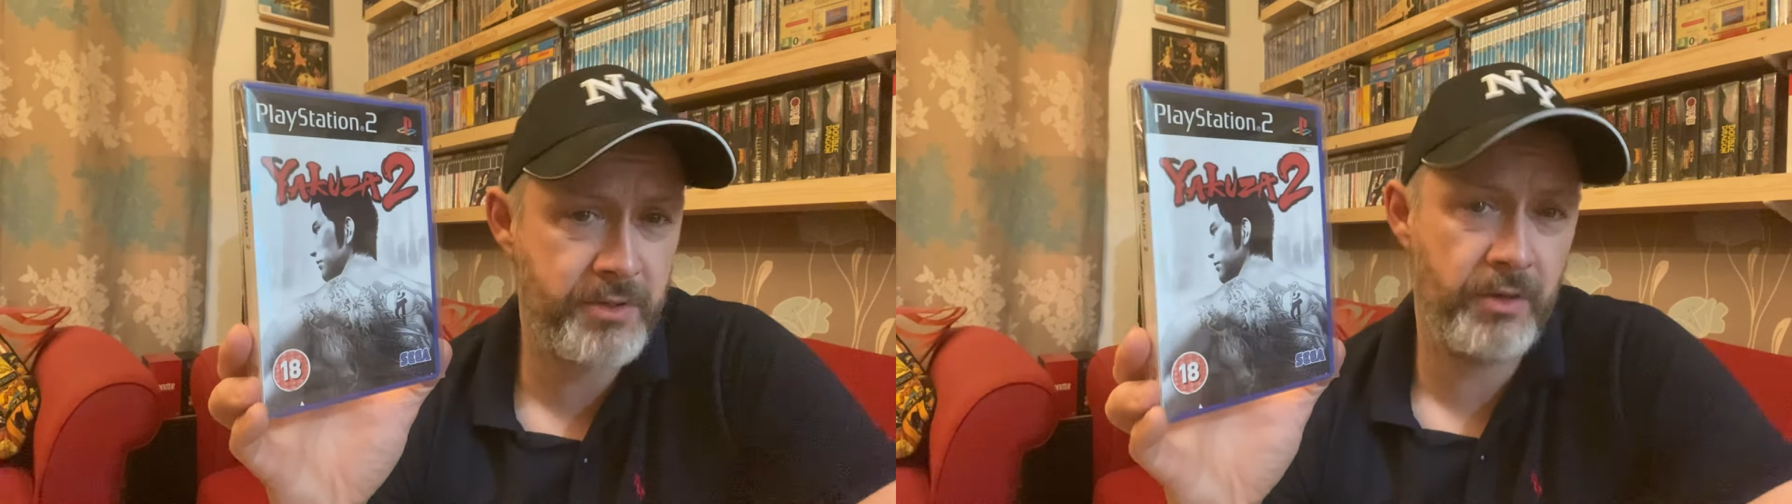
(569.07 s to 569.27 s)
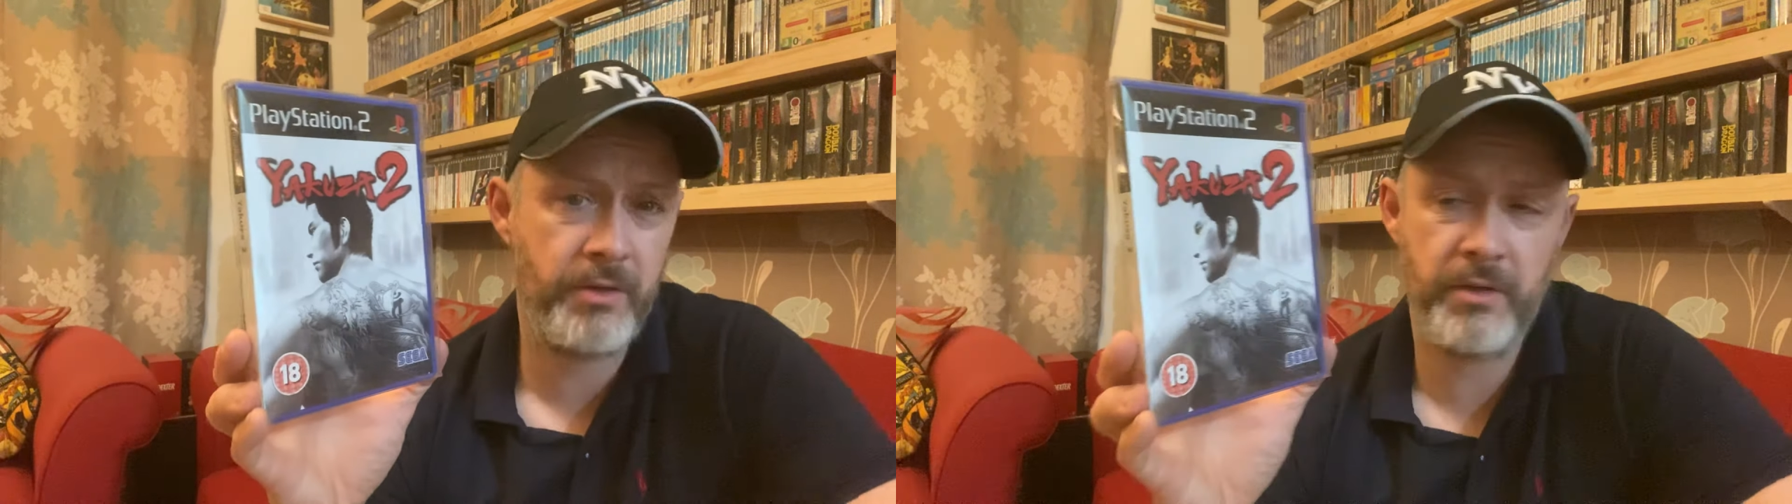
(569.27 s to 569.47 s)

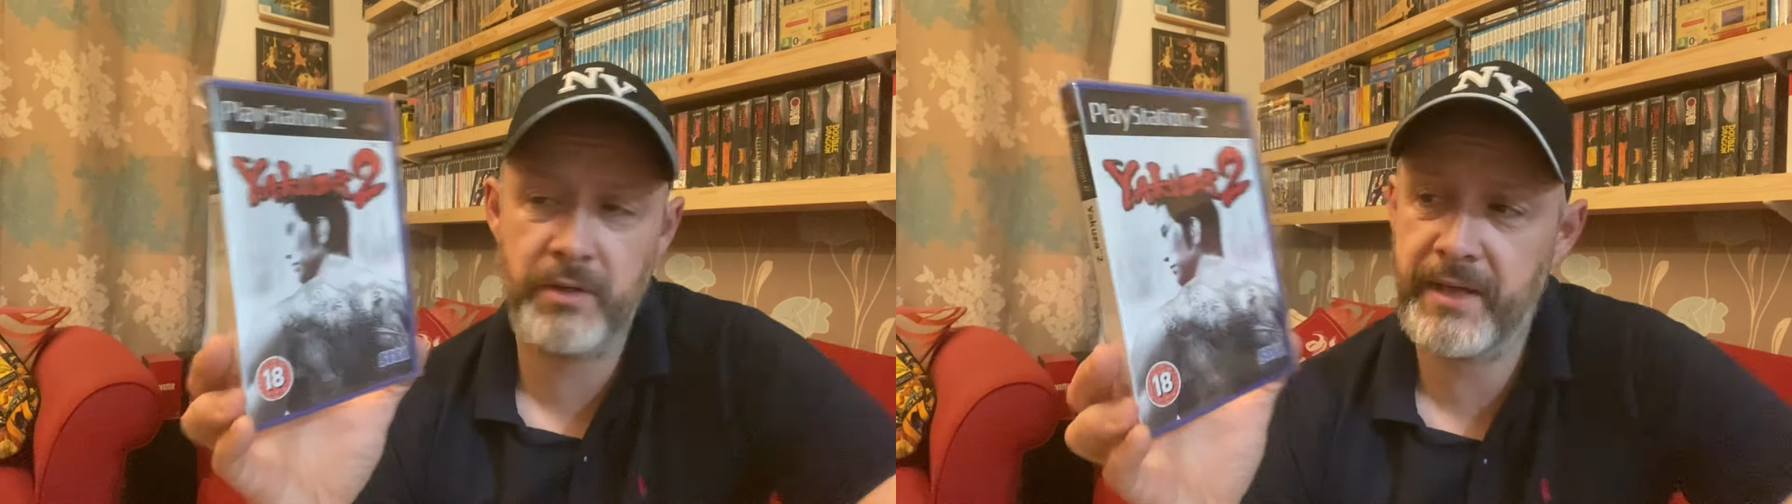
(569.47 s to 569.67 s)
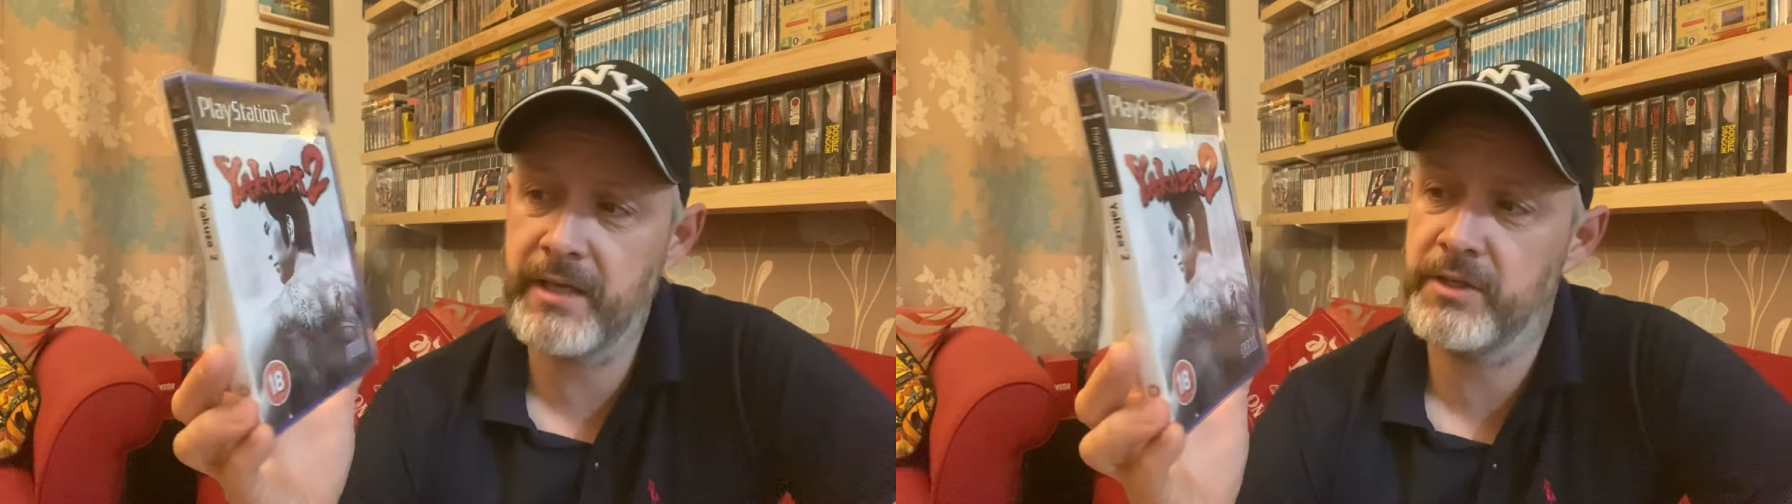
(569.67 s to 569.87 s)
going on
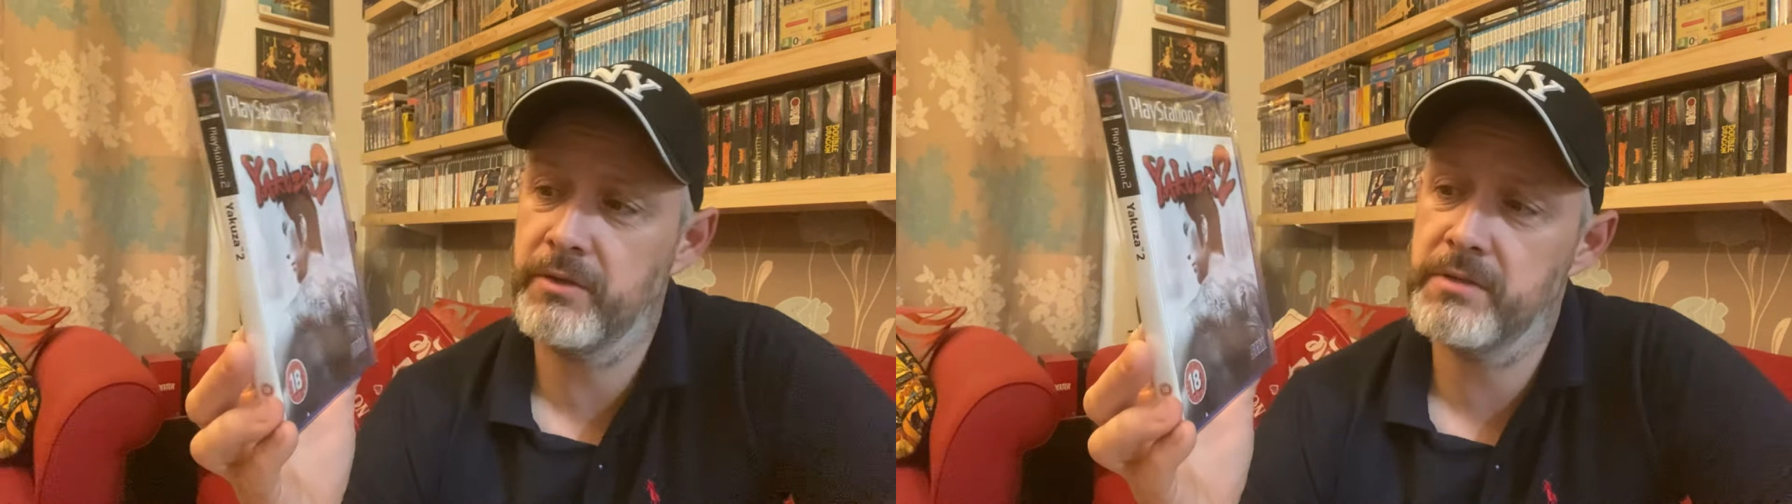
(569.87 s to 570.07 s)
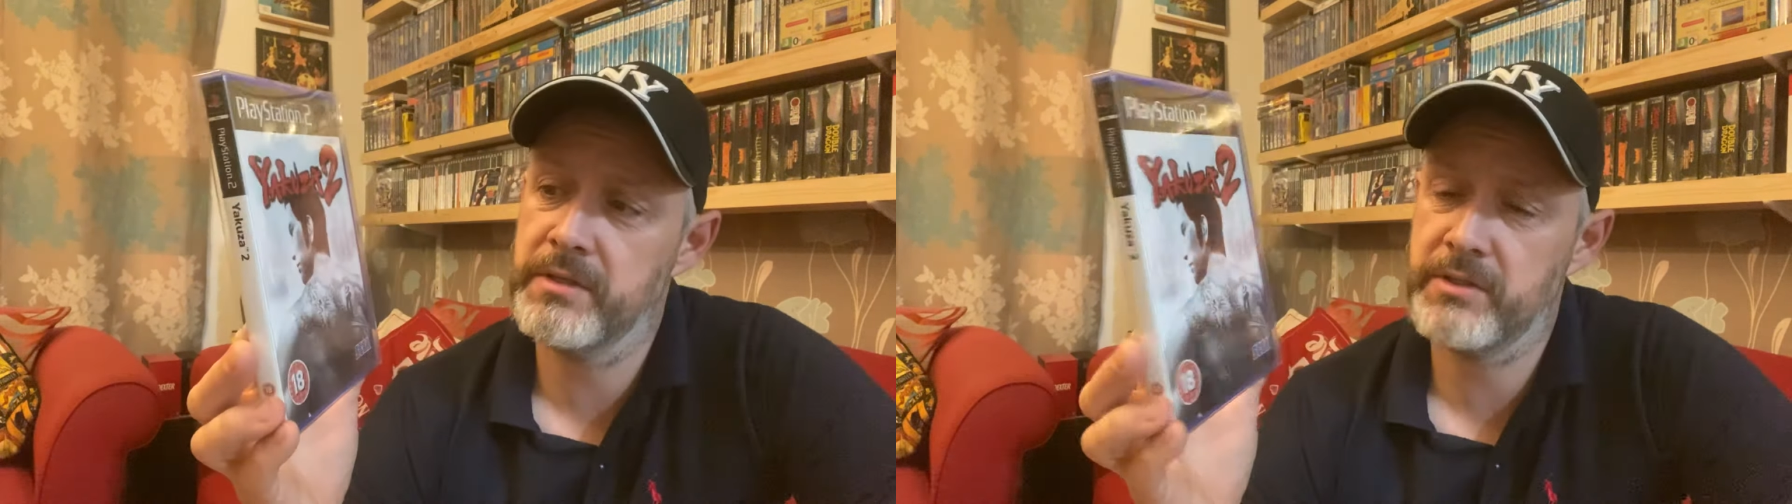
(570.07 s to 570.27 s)
arcade
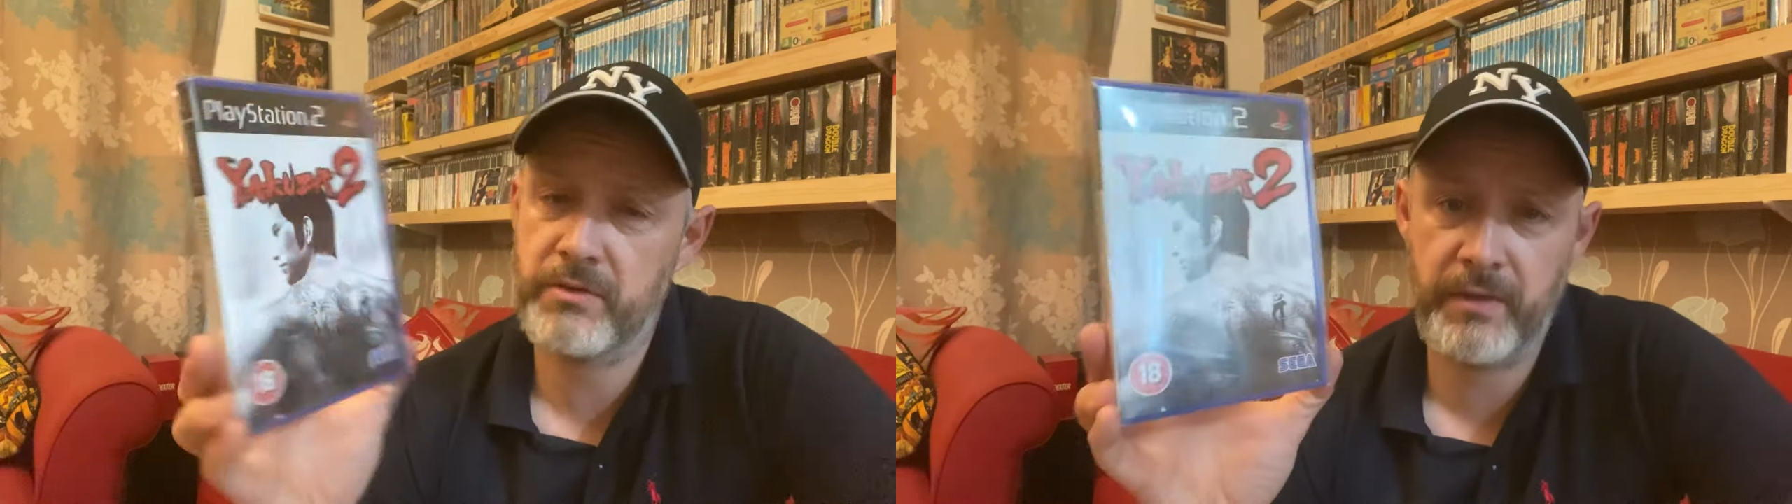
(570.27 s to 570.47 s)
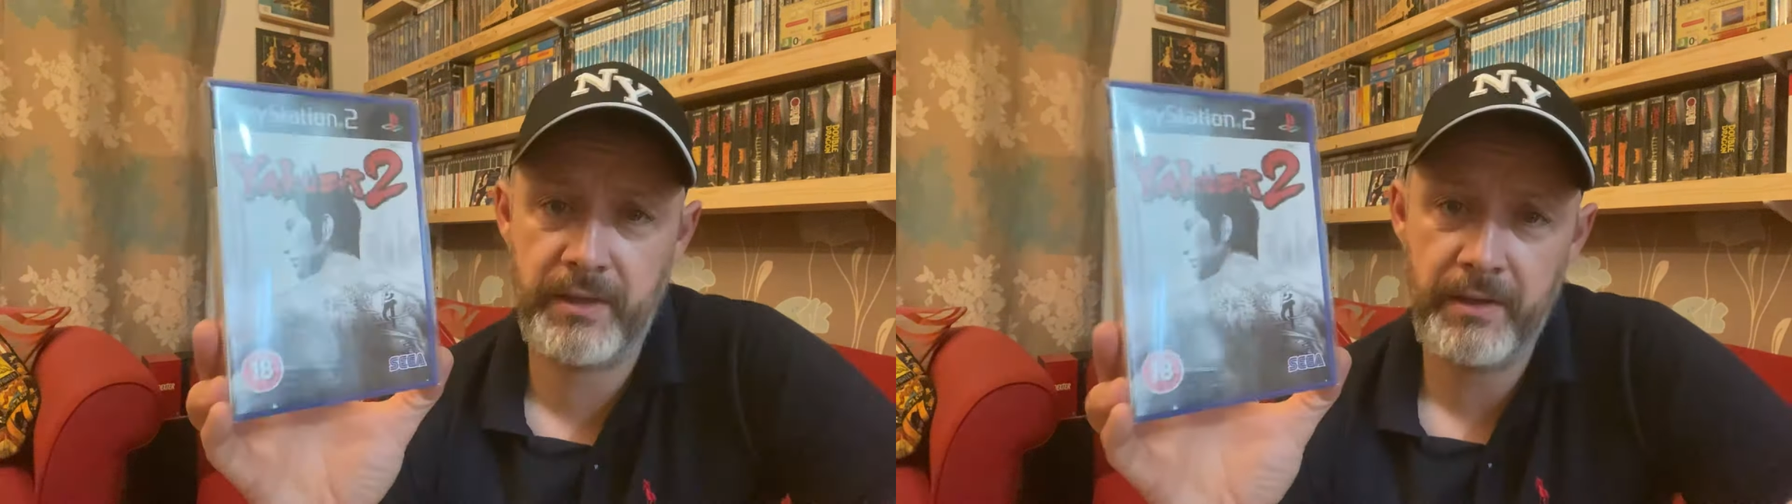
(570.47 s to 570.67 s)
units,
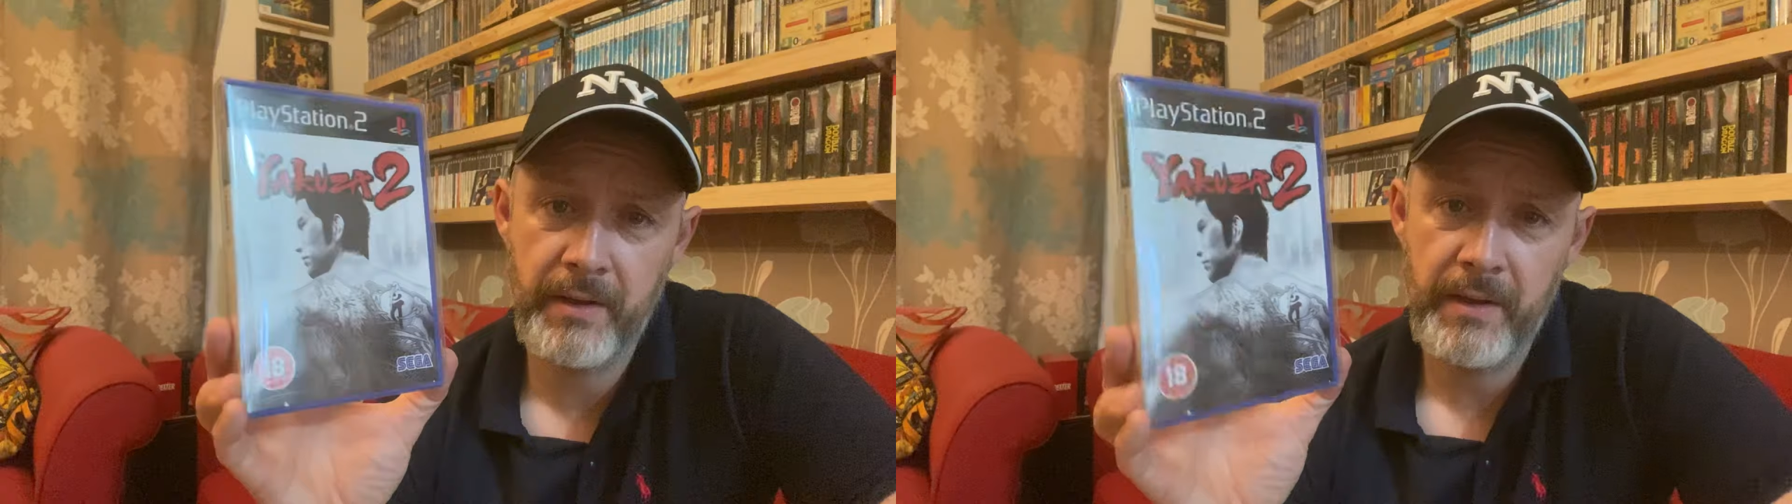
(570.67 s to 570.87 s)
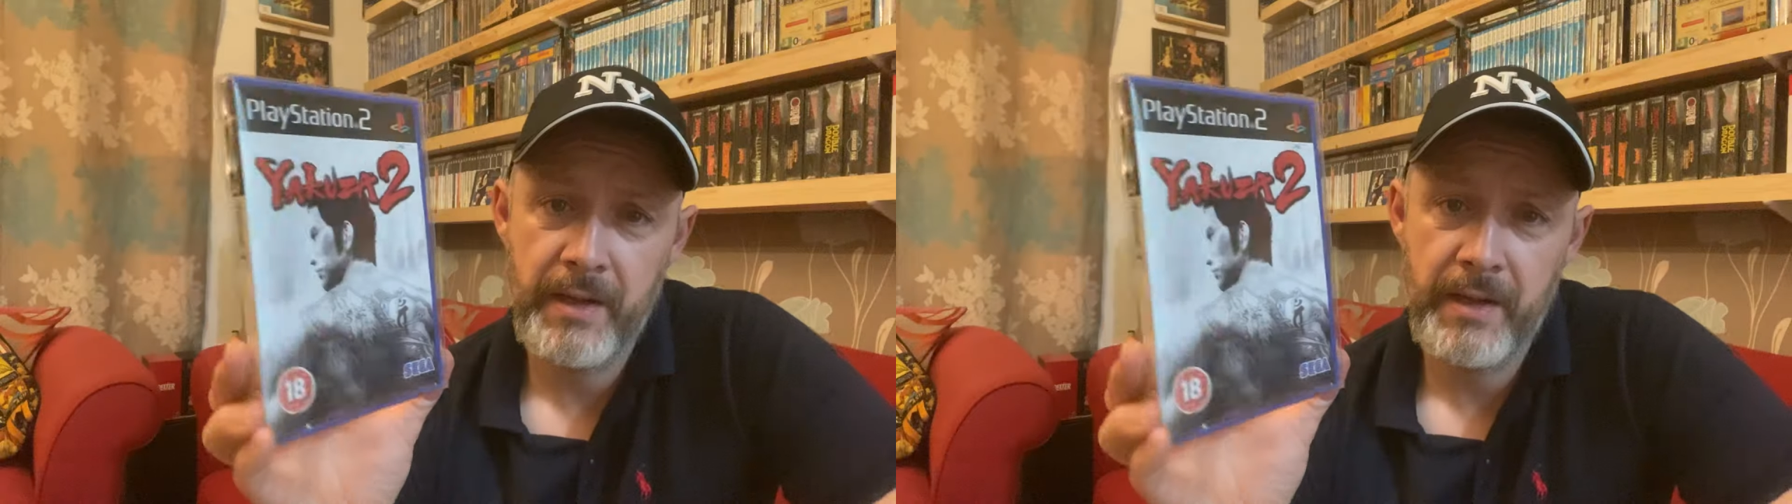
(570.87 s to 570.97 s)
stuff like that.